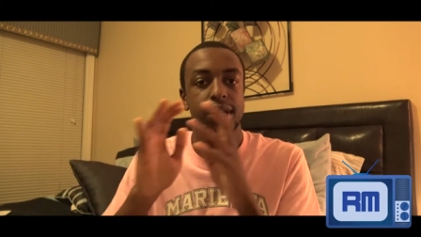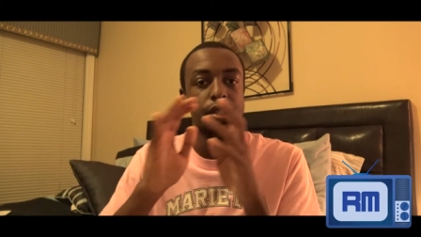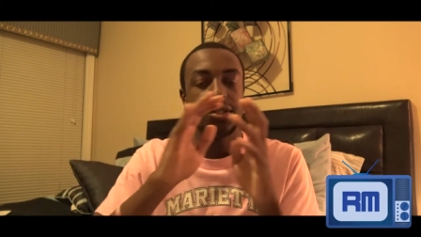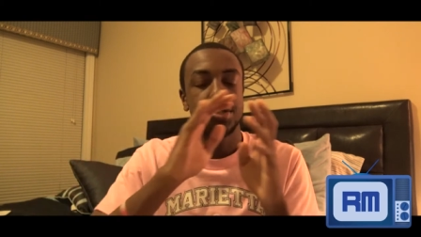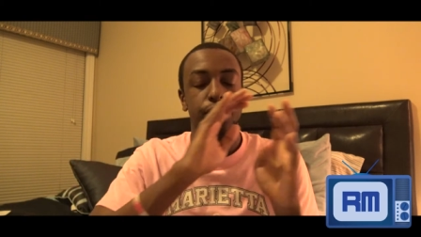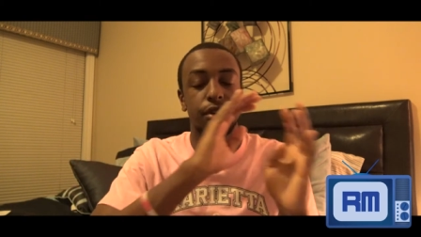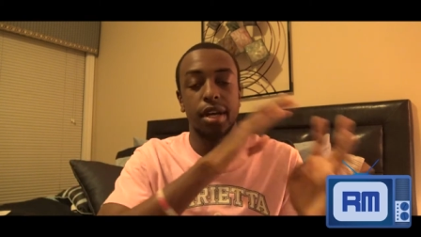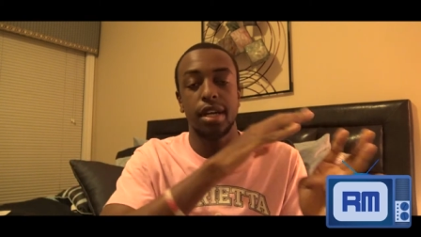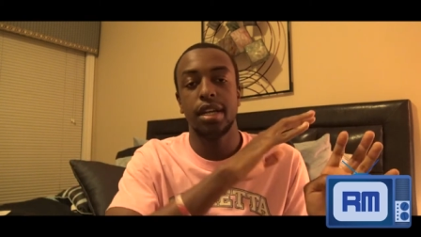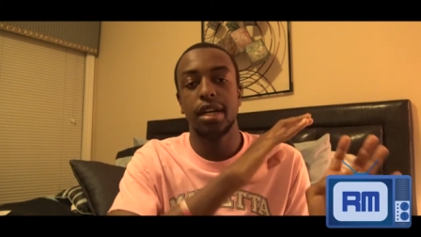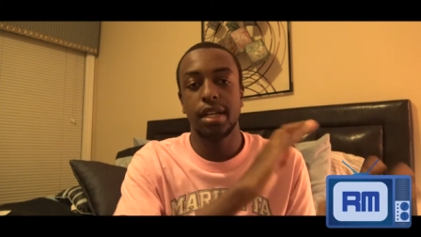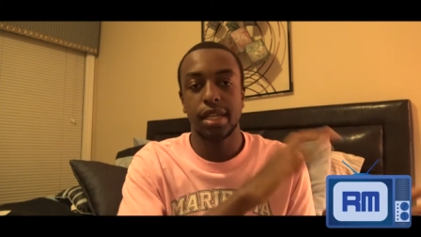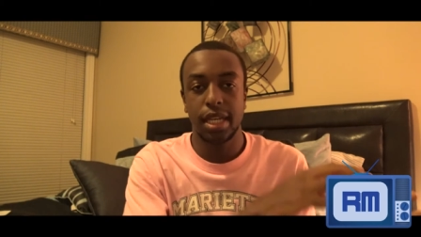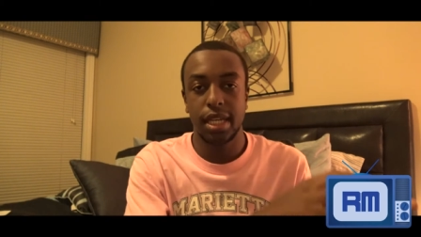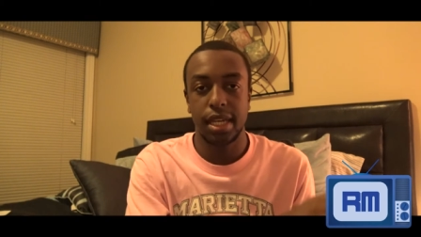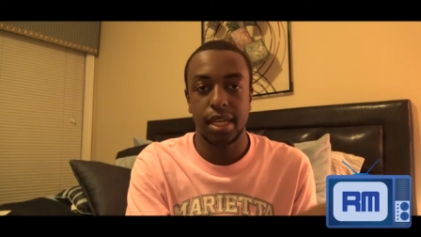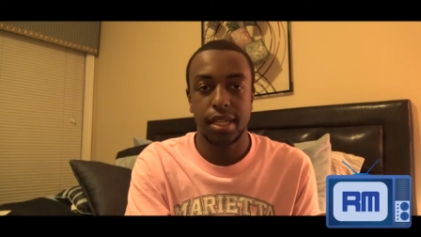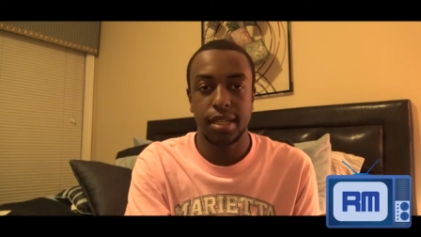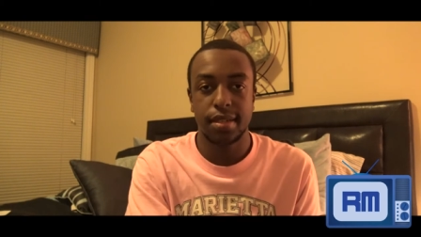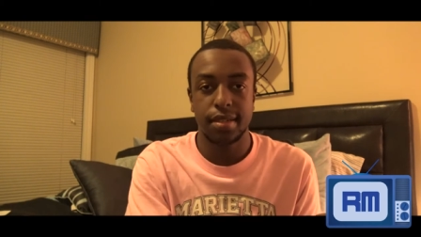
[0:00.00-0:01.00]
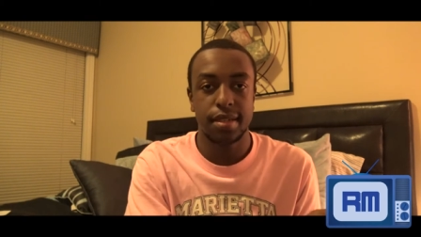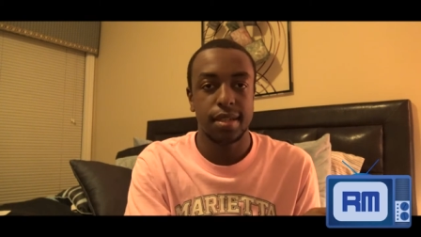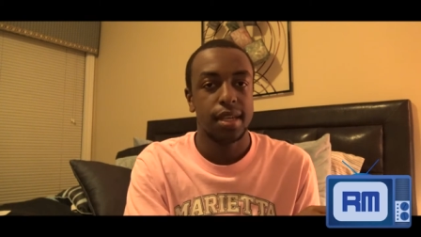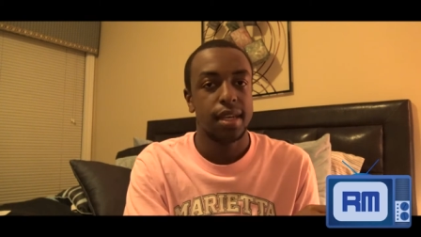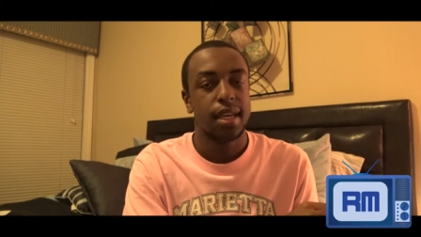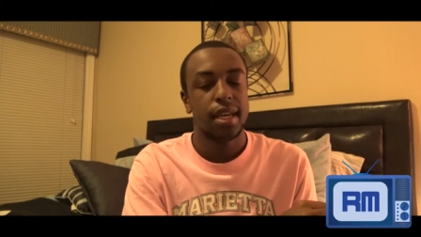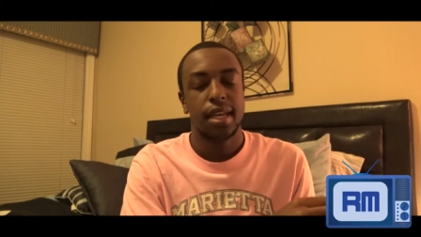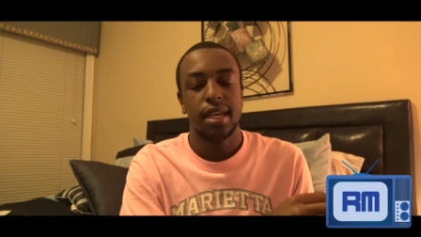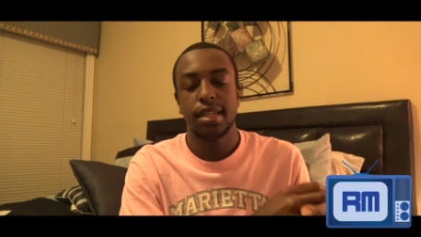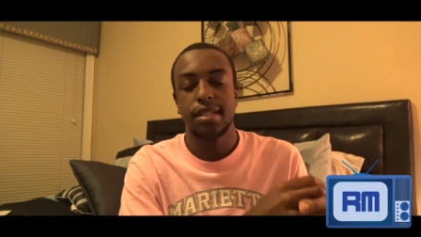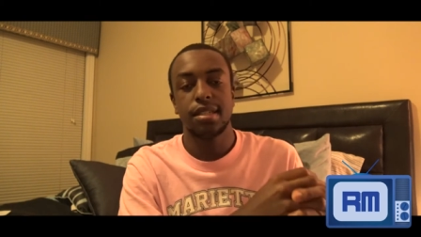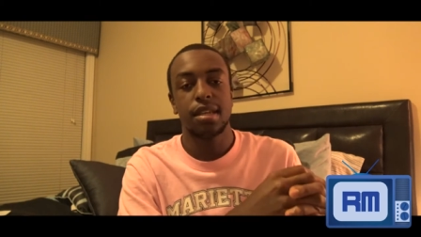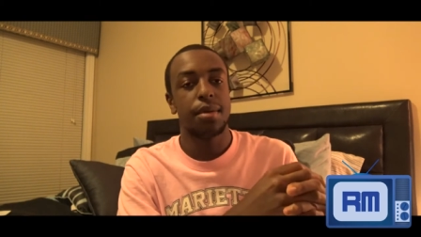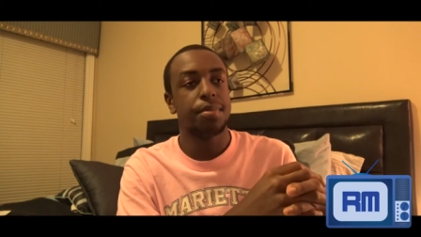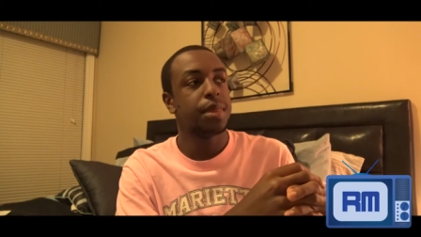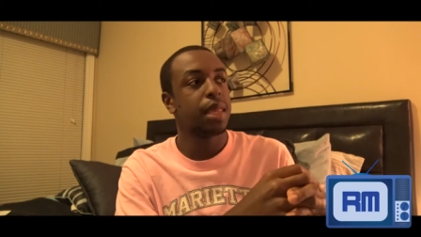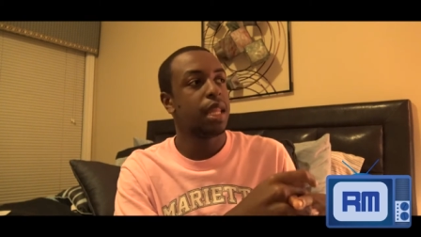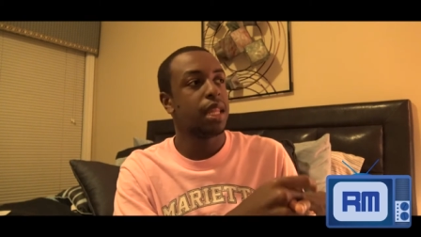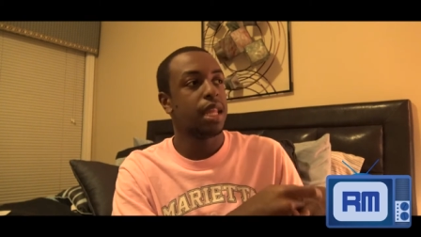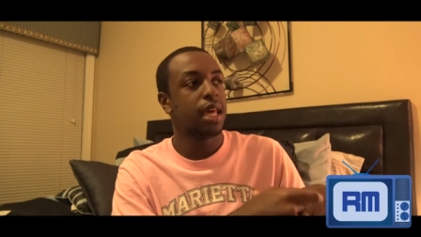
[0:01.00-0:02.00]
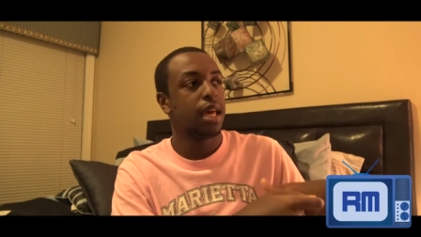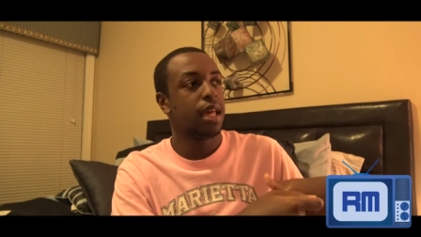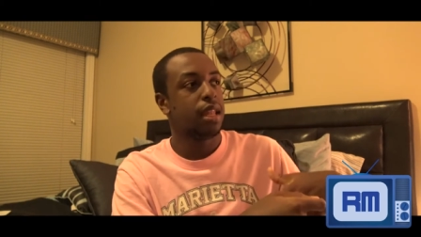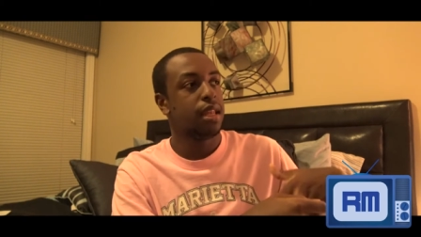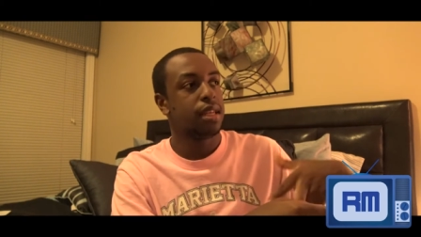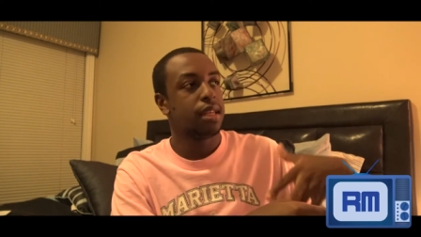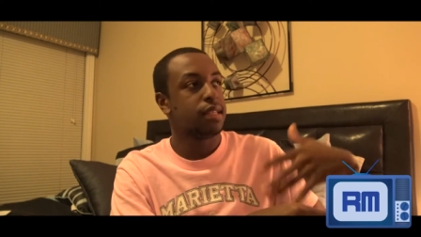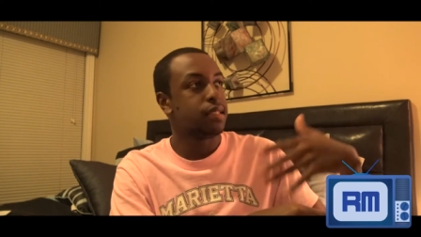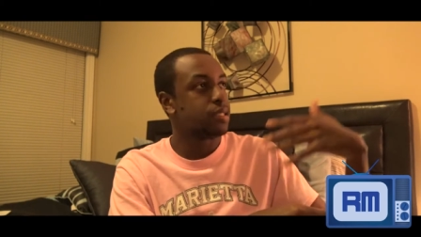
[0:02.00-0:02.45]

Trae Young is is something that